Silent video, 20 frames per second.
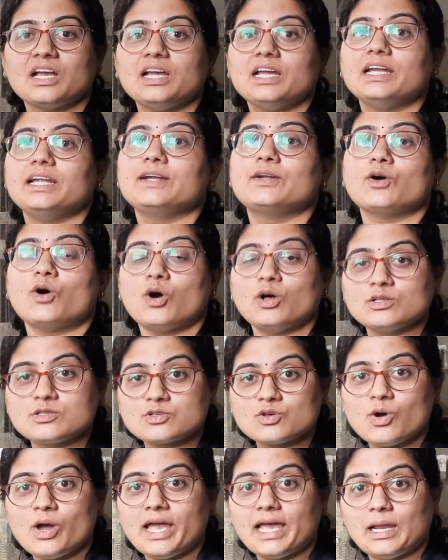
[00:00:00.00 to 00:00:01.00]
It
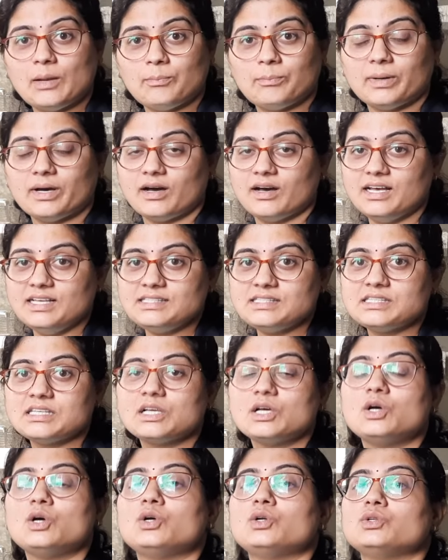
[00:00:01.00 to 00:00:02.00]
also helps us
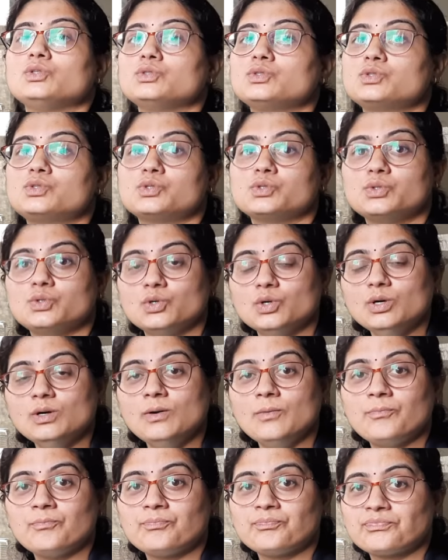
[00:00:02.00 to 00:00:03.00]

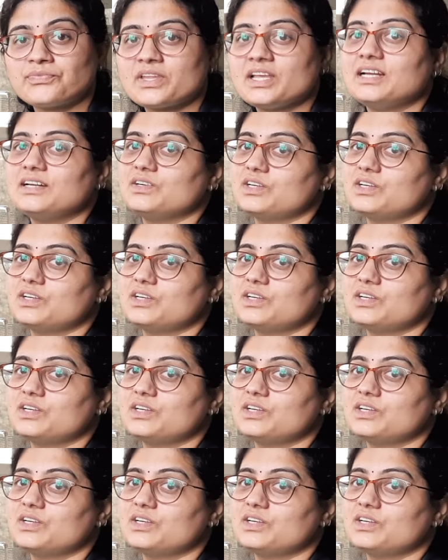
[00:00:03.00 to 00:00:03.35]
to